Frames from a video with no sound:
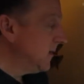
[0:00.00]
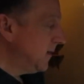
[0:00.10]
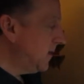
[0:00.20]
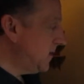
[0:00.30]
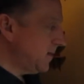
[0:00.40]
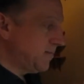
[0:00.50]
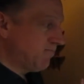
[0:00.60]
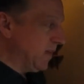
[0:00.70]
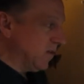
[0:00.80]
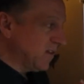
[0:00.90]

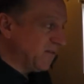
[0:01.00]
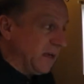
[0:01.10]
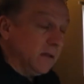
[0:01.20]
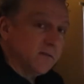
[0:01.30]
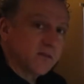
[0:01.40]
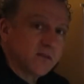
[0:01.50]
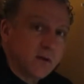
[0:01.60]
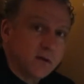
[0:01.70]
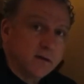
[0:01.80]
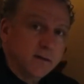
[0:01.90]
the feel of the
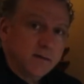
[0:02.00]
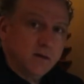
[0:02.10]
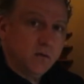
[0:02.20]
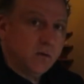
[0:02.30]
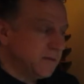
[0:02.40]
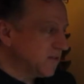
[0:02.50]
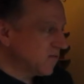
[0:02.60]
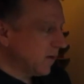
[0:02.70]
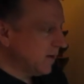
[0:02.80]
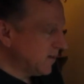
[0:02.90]
song. You don't be
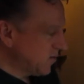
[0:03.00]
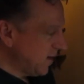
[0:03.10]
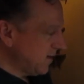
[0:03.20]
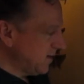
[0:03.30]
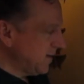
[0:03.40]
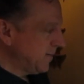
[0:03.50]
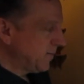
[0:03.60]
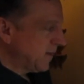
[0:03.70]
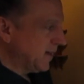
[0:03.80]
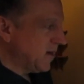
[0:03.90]
struggling trying to
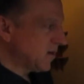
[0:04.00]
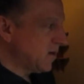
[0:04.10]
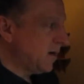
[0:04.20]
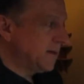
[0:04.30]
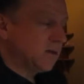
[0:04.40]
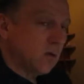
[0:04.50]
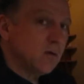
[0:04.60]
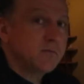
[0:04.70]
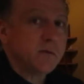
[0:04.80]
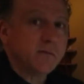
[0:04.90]
get your common
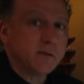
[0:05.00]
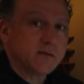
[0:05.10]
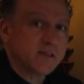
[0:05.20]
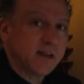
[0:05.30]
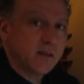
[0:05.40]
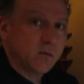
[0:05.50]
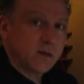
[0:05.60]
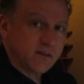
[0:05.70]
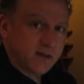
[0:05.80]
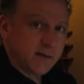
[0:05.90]
chord movements together when
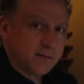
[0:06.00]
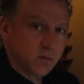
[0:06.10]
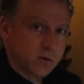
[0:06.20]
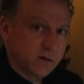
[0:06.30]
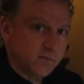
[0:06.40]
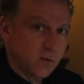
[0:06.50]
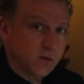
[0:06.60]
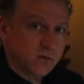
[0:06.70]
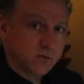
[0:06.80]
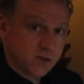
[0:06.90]
it's time to work on
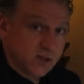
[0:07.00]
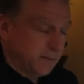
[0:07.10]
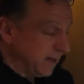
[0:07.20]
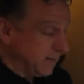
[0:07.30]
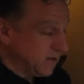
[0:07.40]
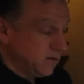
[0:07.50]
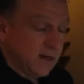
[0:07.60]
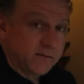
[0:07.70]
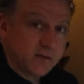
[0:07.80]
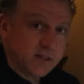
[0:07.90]
vocals, which is coming up soon
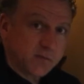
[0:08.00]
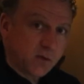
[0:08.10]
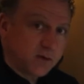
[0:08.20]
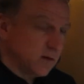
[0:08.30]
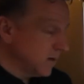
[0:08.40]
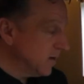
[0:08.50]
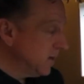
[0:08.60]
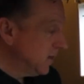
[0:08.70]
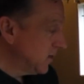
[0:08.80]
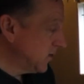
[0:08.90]
after this part here.
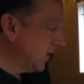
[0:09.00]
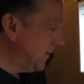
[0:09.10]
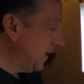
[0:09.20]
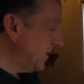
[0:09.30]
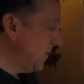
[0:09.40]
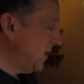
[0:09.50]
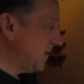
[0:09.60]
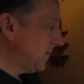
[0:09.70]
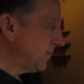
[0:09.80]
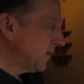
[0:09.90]
So keep that in
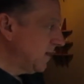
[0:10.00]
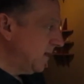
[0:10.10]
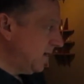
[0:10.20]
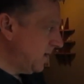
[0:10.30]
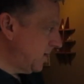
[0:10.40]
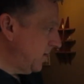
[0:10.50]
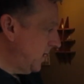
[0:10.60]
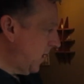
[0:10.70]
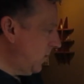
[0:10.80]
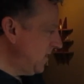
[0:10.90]
mind.
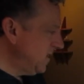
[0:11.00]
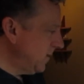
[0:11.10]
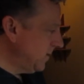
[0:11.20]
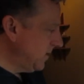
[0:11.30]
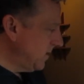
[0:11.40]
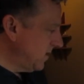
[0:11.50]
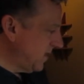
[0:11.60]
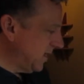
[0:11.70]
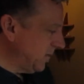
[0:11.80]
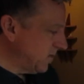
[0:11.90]
I want you to
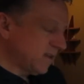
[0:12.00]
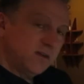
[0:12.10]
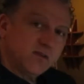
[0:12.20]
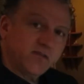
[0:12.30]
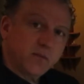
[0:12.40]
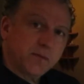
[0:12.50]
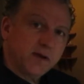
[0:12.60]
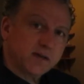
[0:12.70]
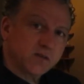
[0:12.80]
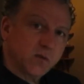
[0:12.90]
think about the use of your
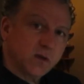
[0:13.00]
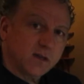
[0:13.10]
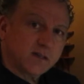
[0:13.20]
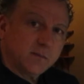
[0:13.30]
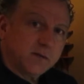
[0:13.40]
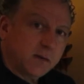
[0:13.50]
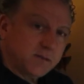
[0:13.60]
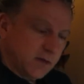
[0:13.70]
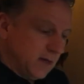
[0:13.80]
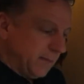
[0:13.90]
pick as well. Like
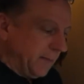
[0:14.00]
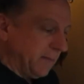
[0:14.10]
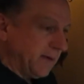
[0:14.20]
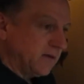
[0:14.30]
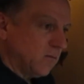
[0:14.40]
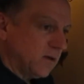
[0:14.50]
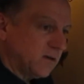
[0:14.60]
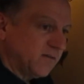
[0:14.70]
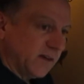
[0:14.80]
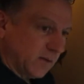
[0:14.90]
sometimes people might want
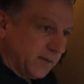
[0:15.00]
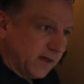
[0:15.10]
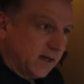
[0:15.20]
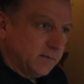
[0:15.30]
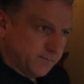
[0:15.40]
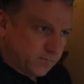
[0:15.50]
to do finger picking.